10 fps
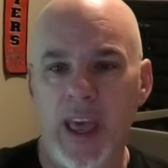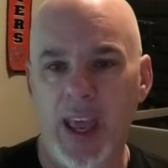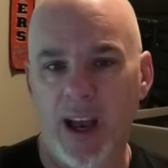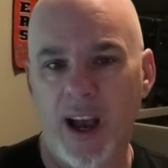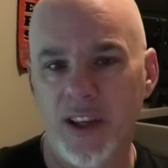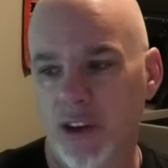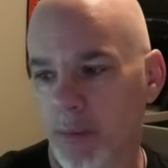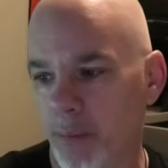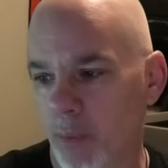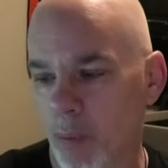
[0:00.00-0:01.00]
AIs
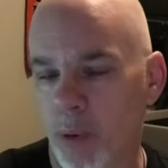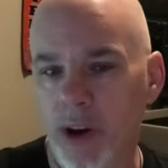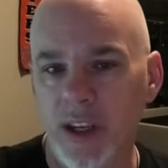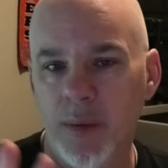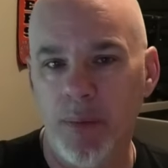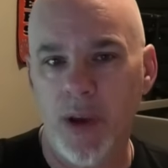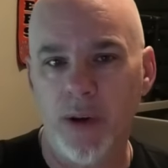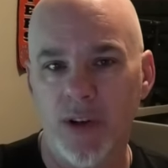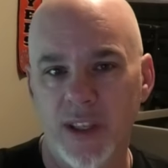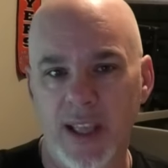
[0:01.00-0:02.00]
we're putting
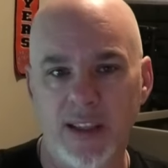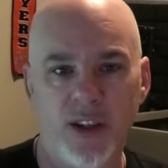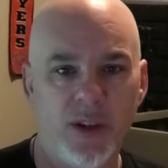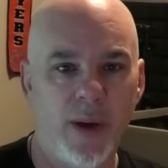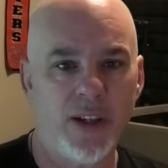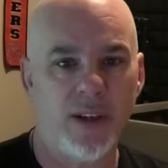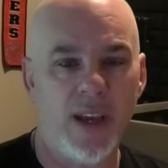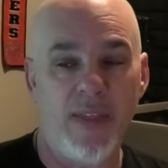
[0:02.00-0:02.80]
computers in that situation.